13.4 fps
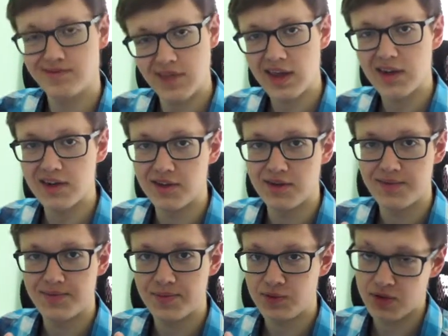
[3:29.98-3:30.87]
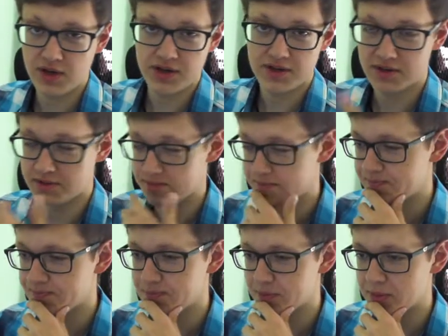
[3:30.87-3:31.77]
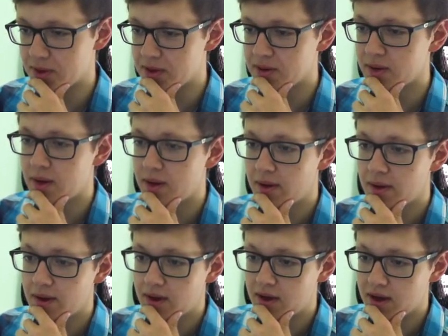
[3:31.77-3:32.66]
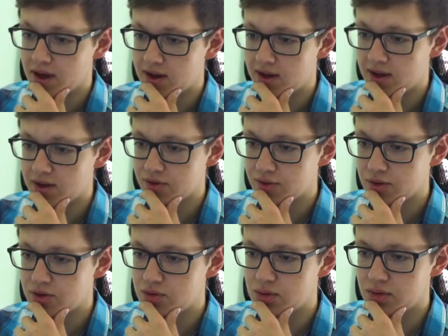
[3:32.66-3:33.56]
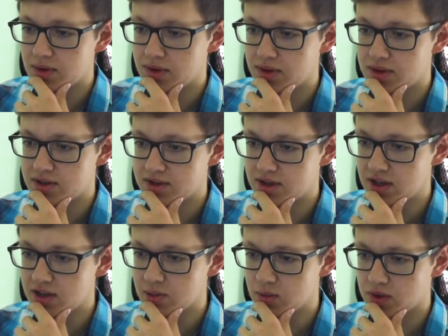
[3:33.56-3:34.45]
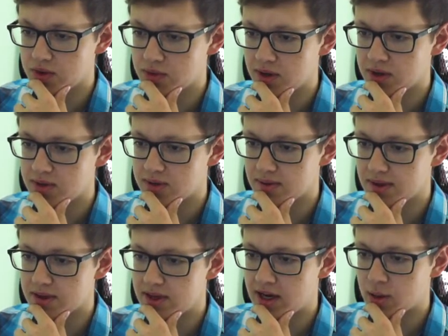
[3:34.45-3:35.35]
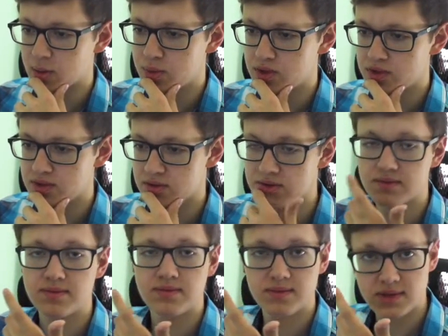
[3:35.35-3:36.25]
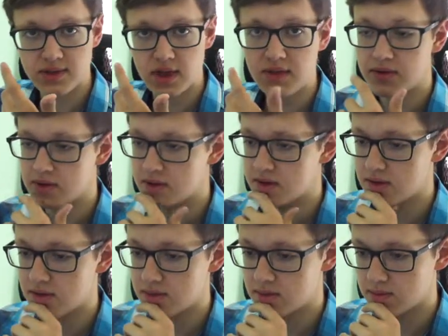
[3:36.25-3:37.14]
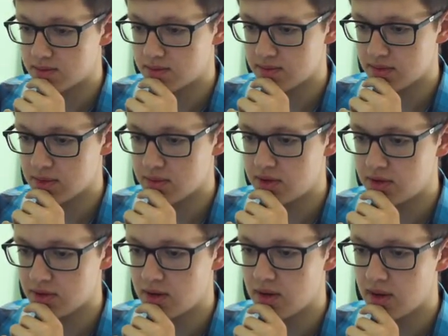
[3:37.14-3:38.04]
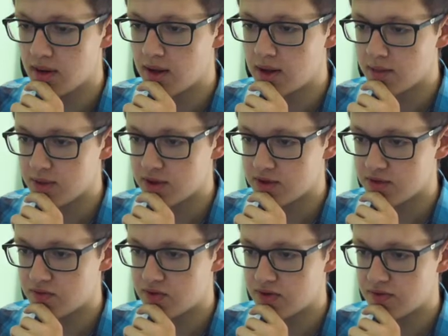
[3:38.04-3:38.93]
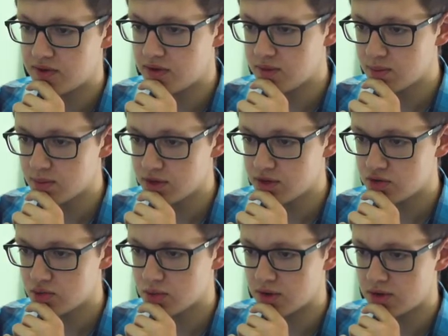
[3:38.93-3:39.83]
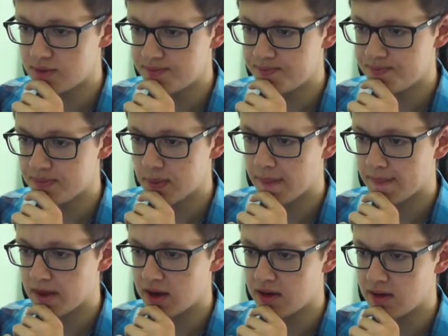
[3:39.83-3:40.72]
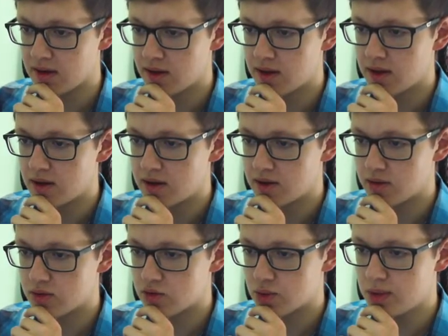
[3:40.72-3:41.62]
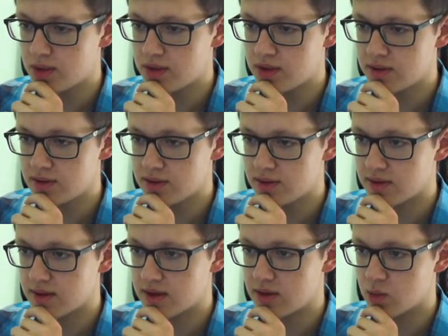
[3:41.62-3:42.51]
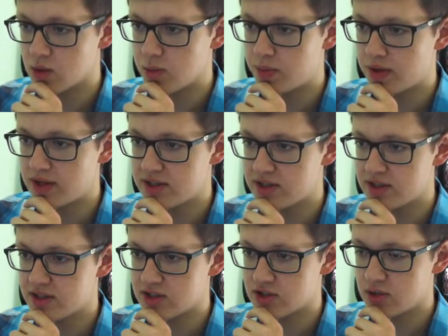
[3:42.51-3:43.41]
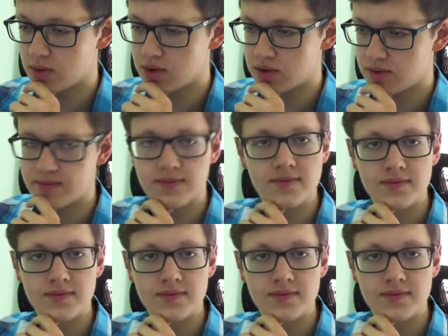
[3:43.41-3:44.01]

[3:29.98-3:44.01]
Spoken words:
80. You guessed it, okay? And now if we do this second one, right, it outputs 70 down here, because 50 plus 20, okay, 20 replaces this 30.